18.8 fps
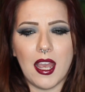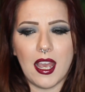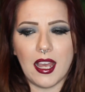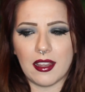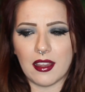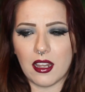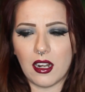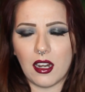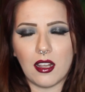
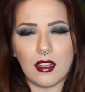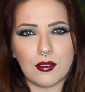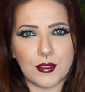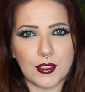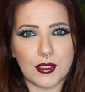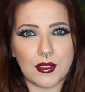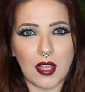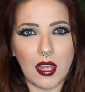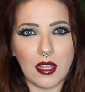and then all of
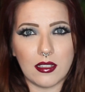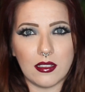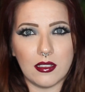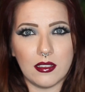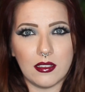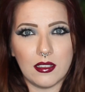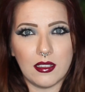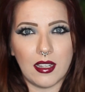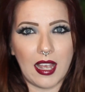a
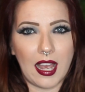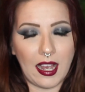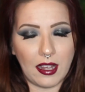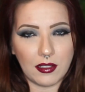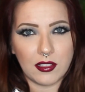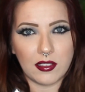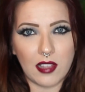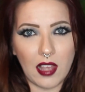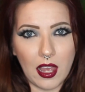sudden,
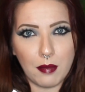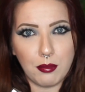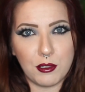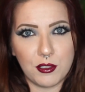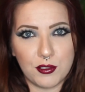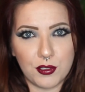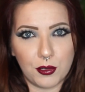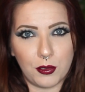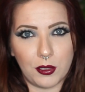Haus
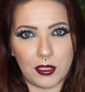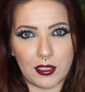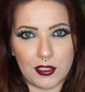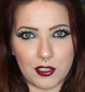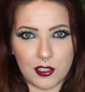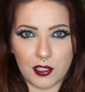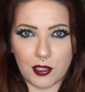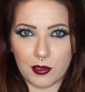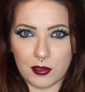
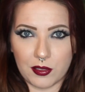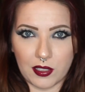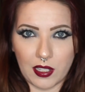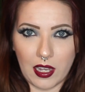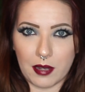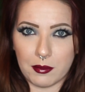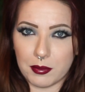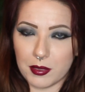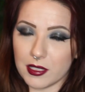Laboratories shows
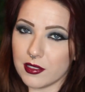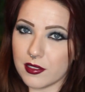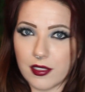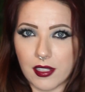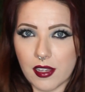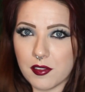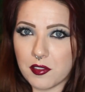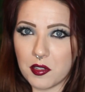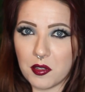up and
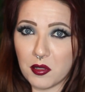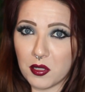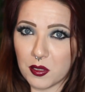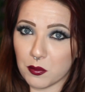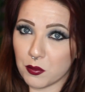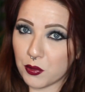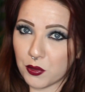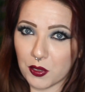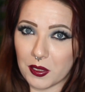says you
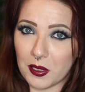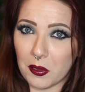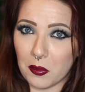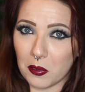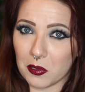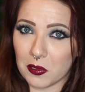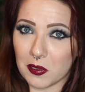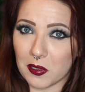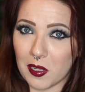can
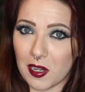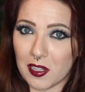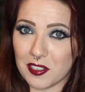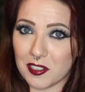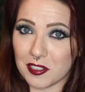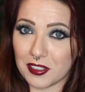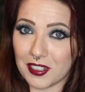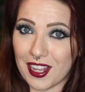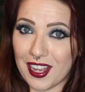pre-order on
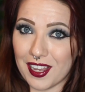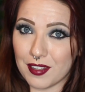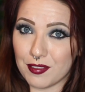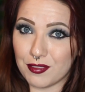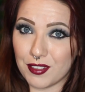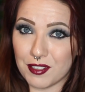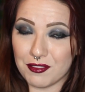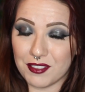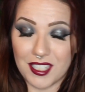July
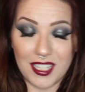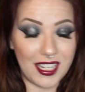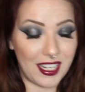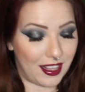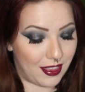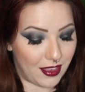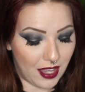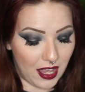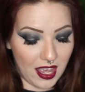
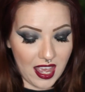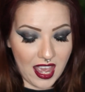15th.